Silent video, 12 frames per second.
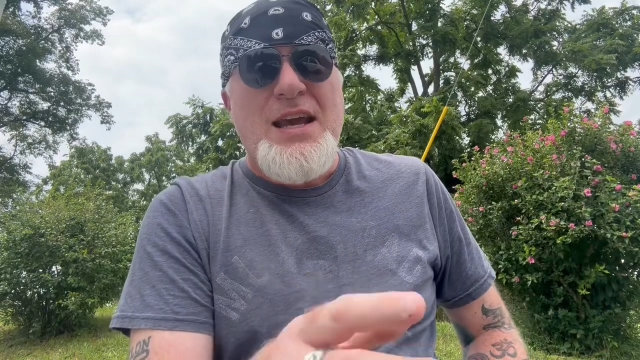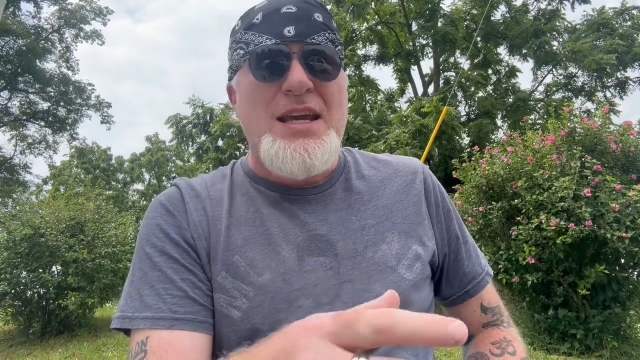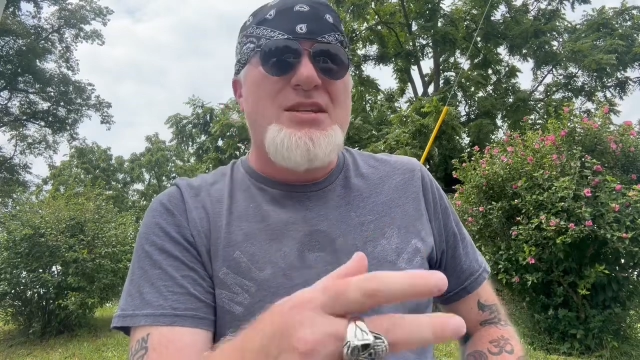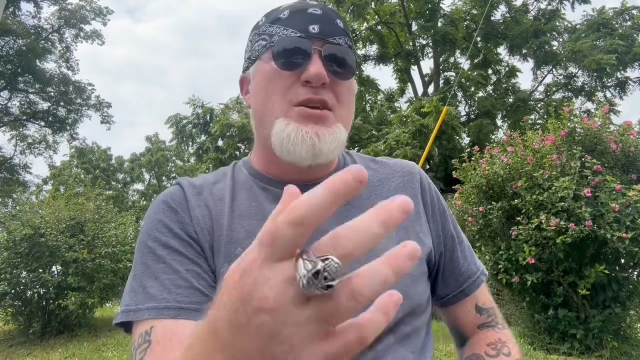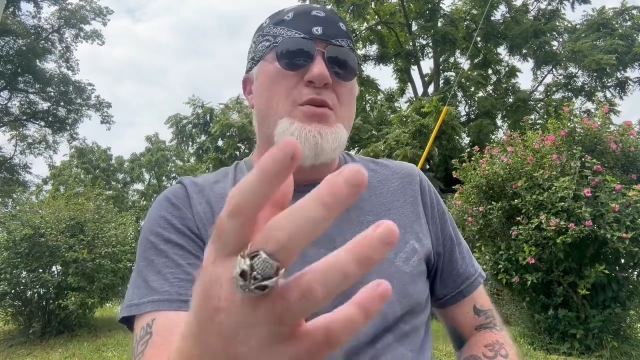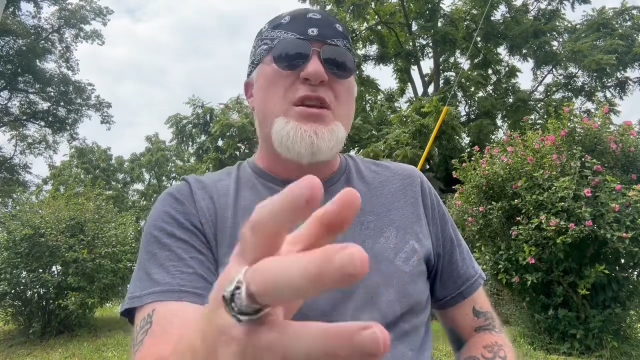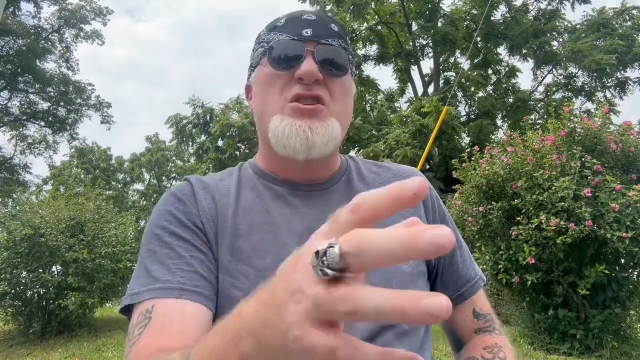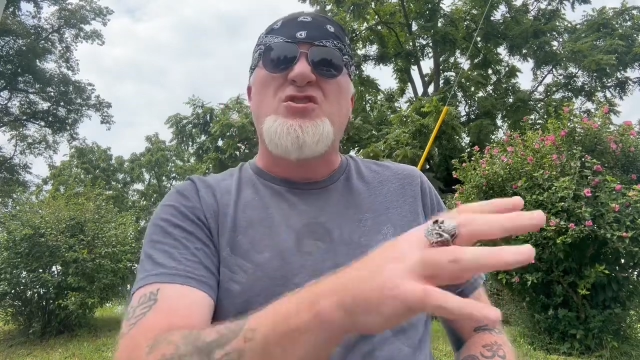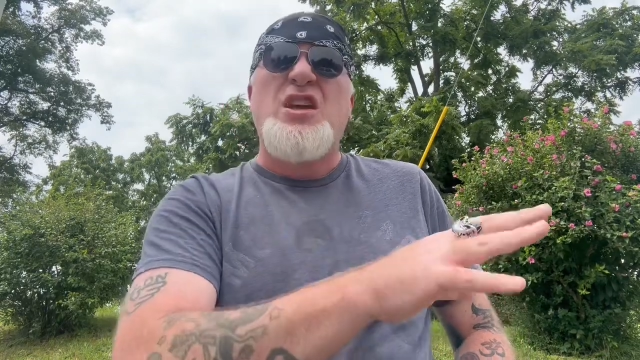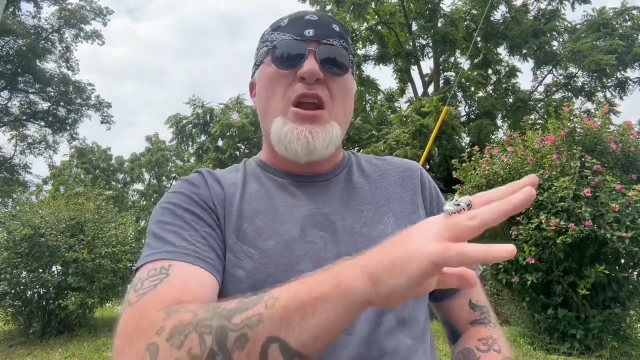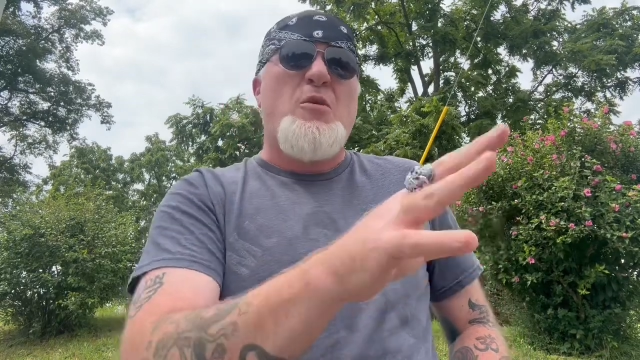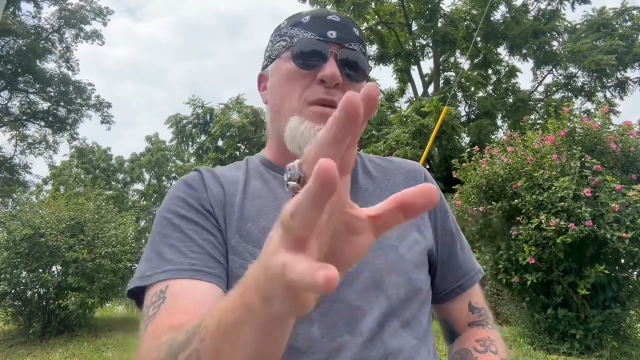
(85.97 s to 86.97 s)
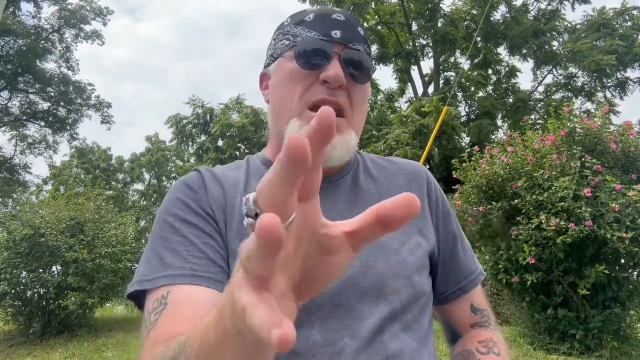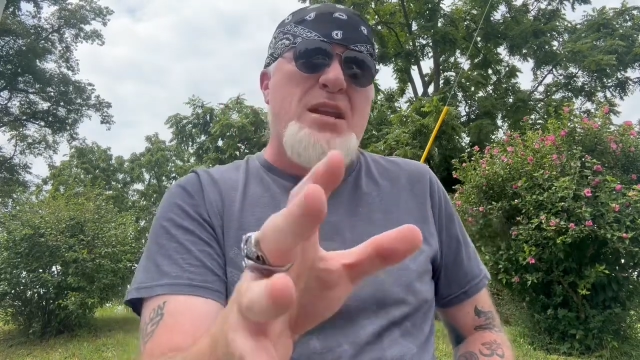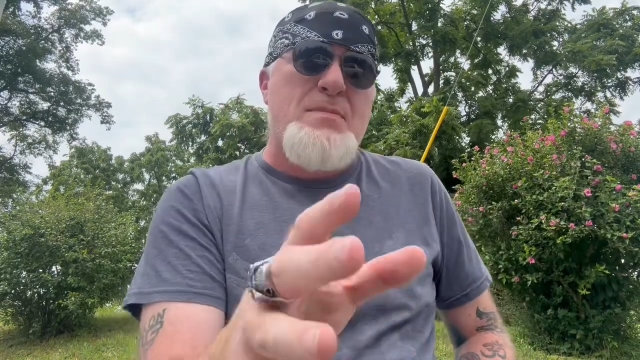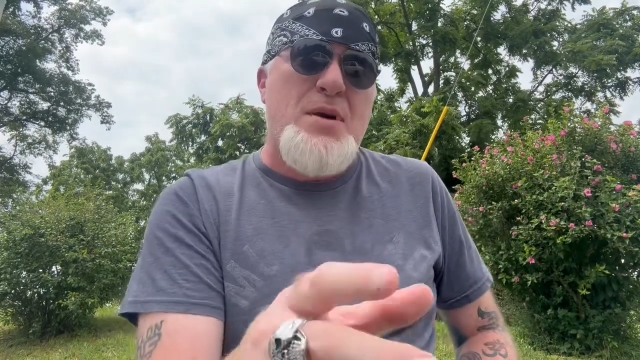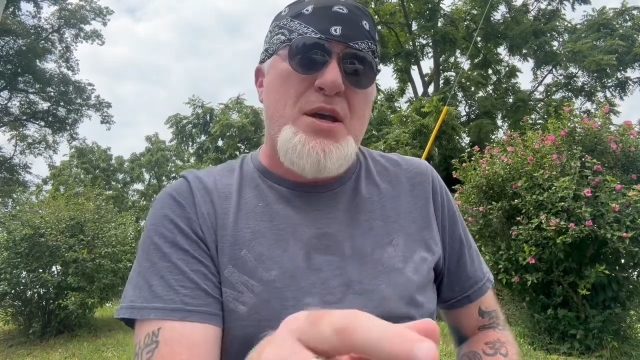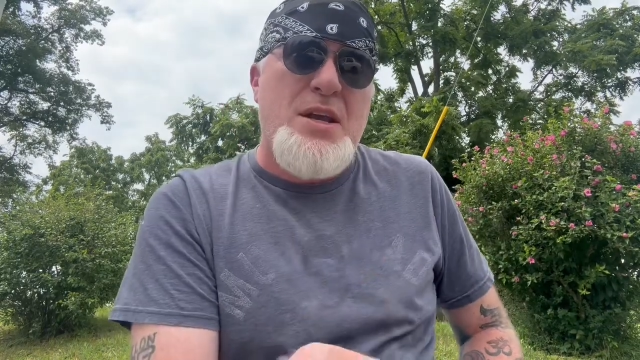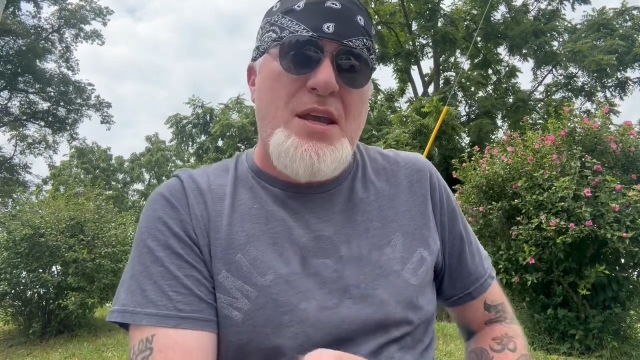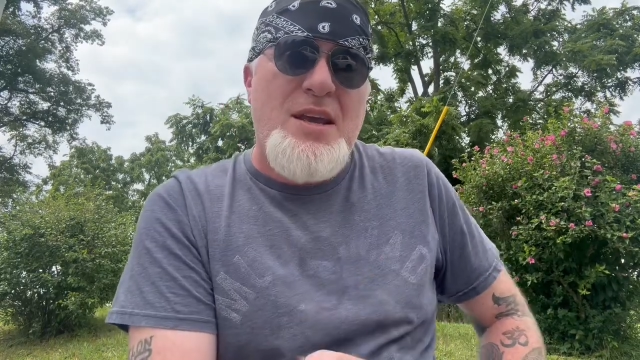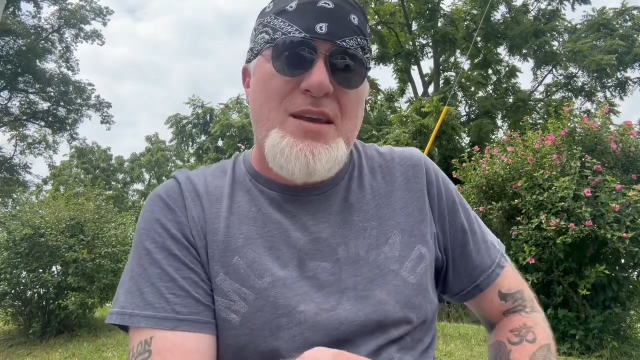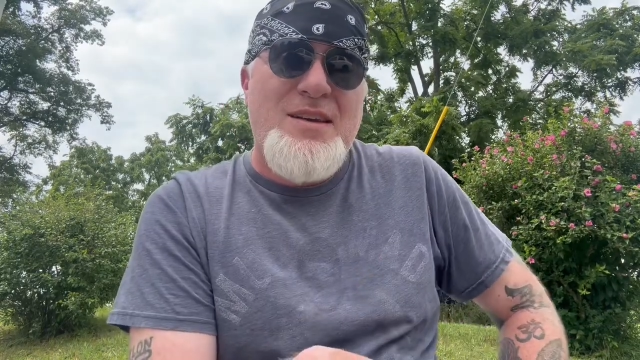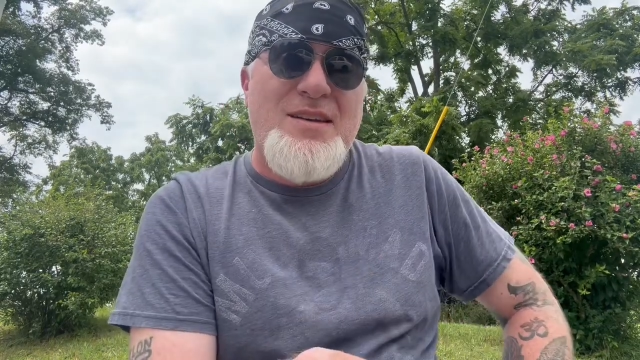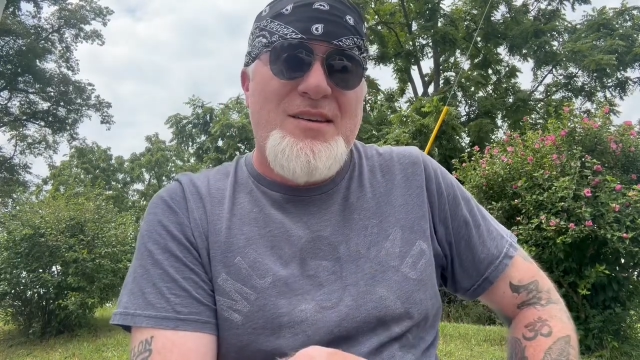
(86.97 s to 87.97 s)
He's doing this because he don't need the money.
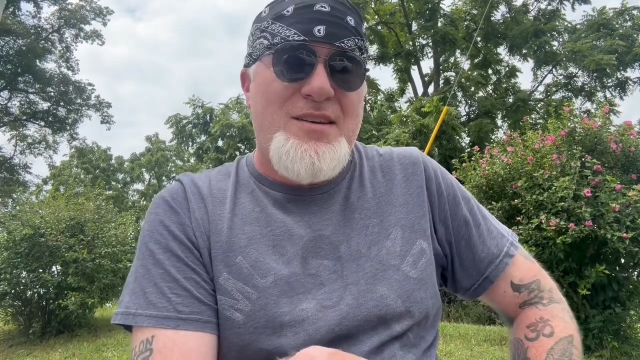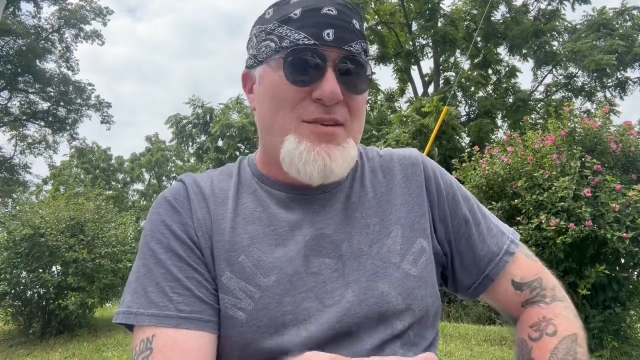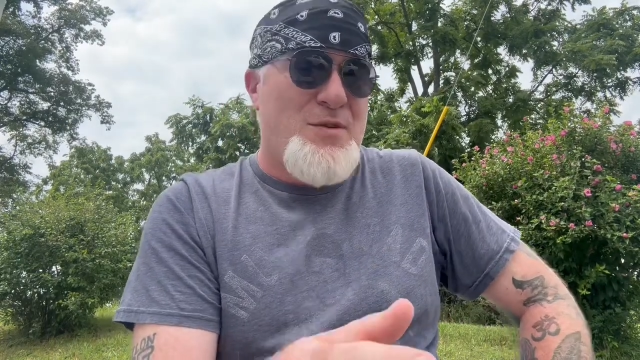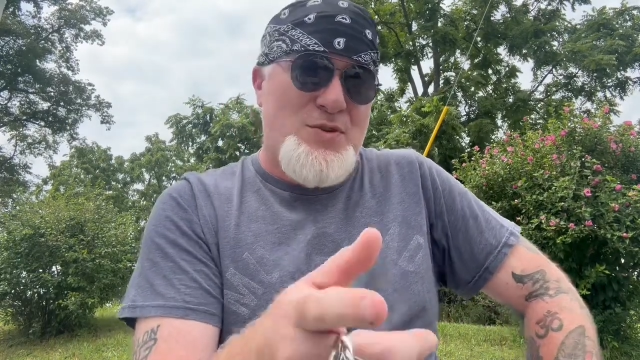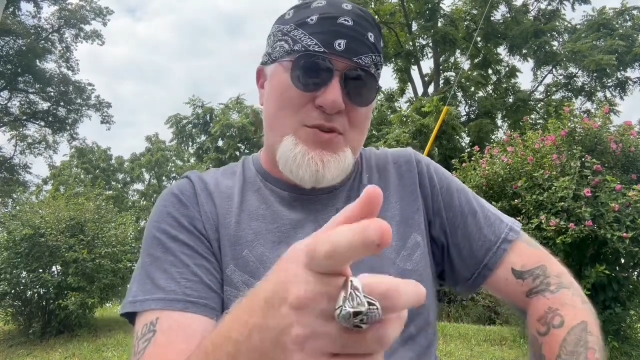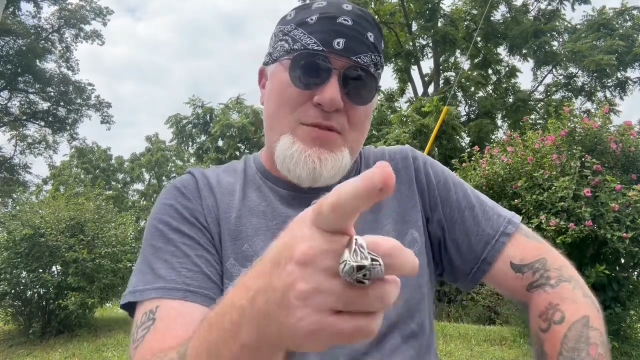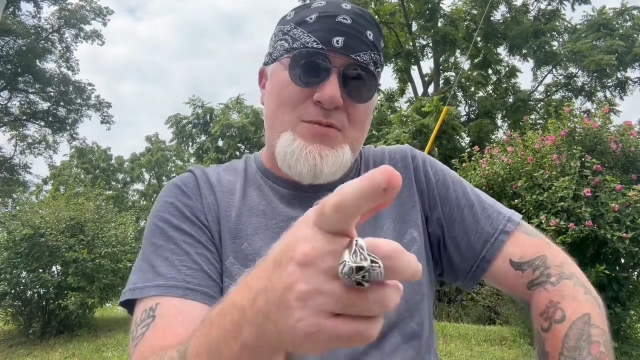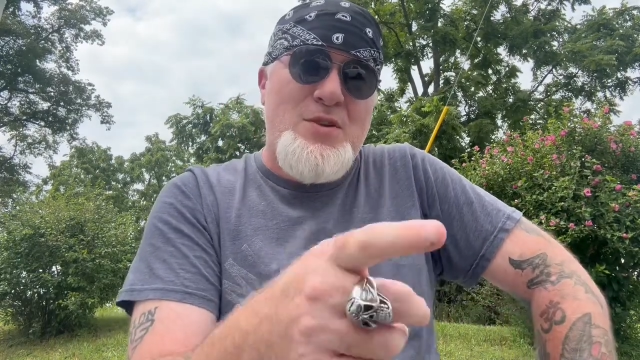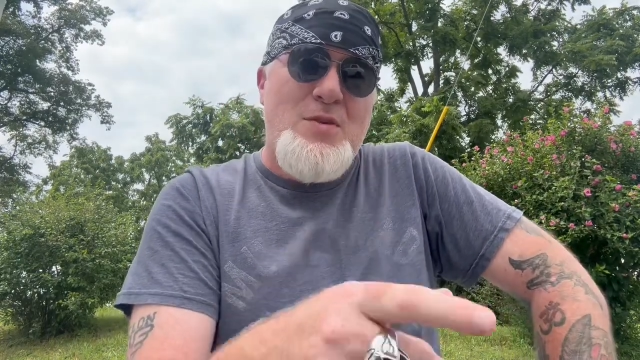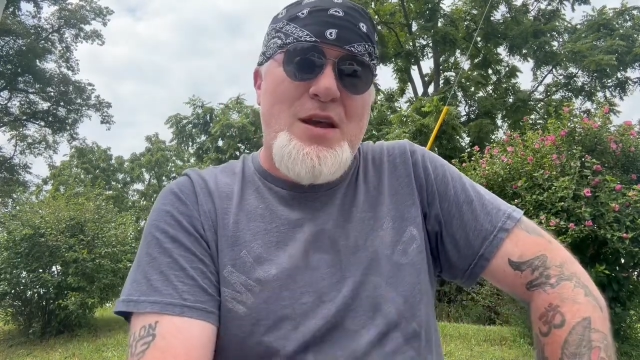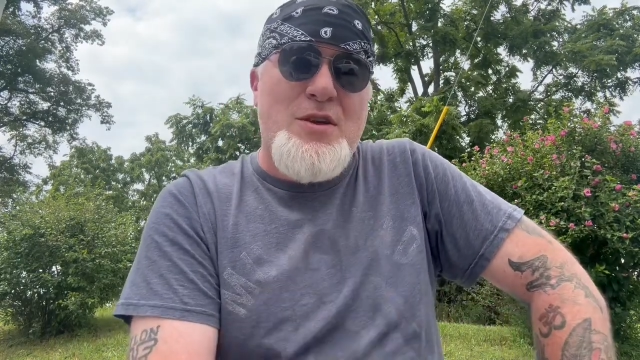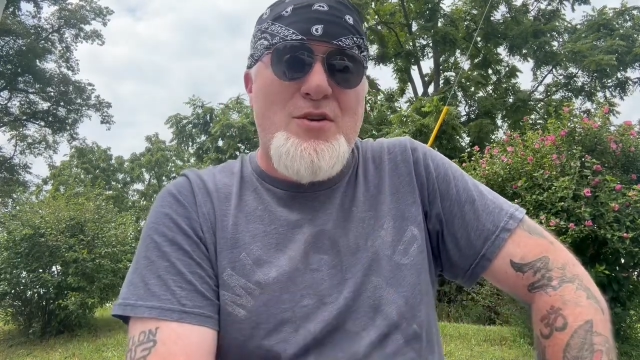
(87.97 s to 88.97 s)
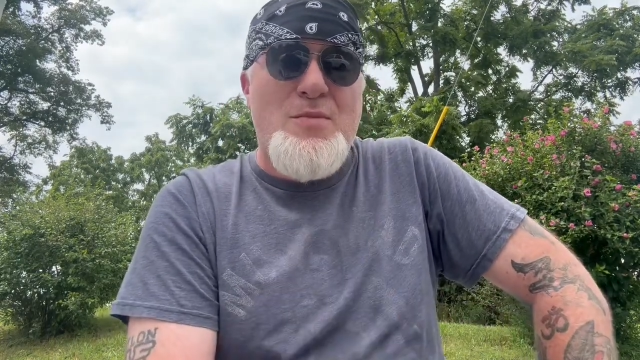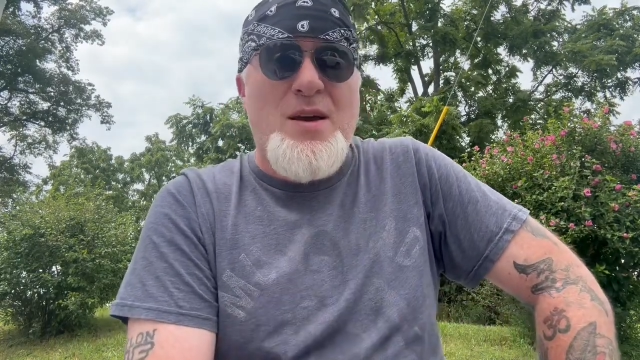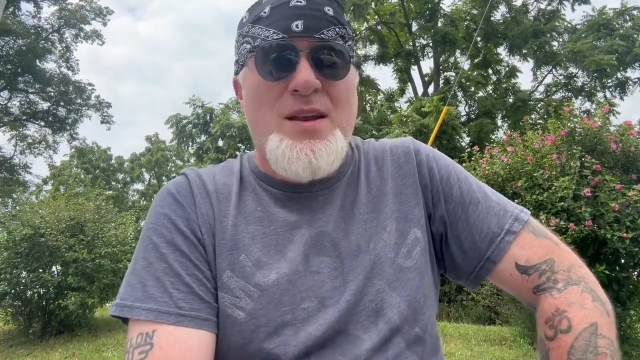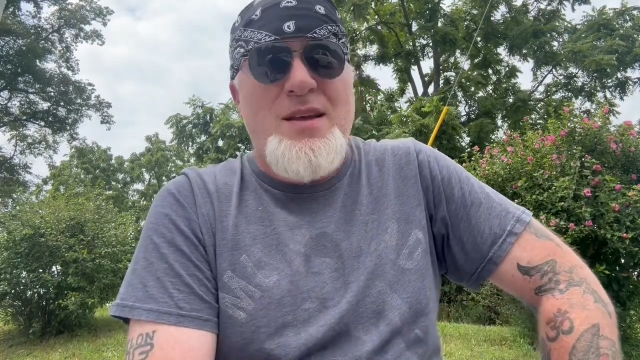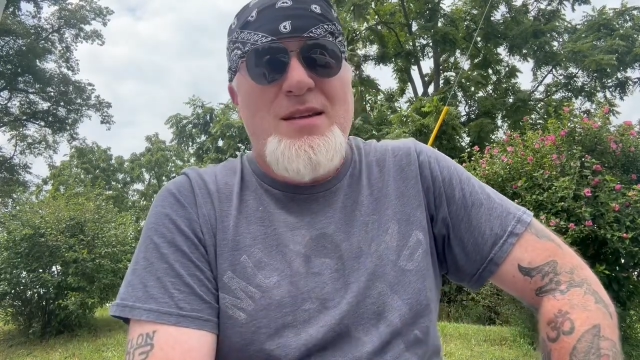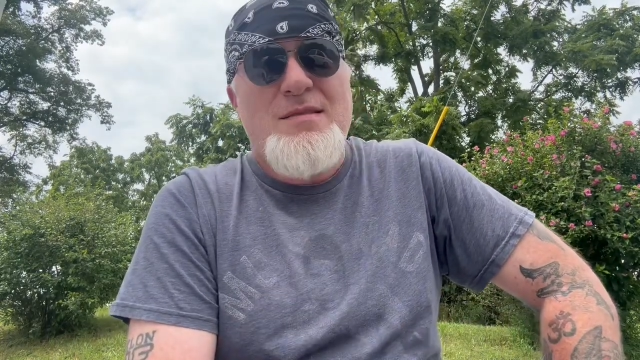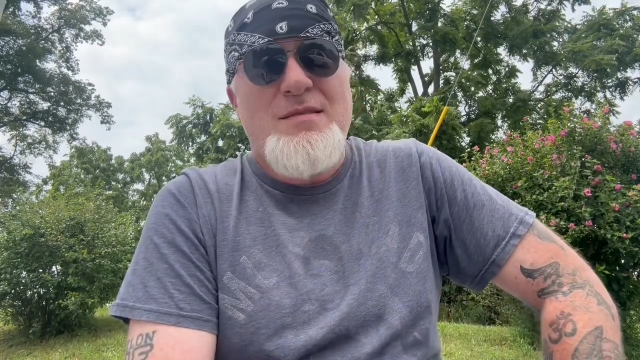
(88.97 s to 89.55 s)
Well, he's grifting you out of your money.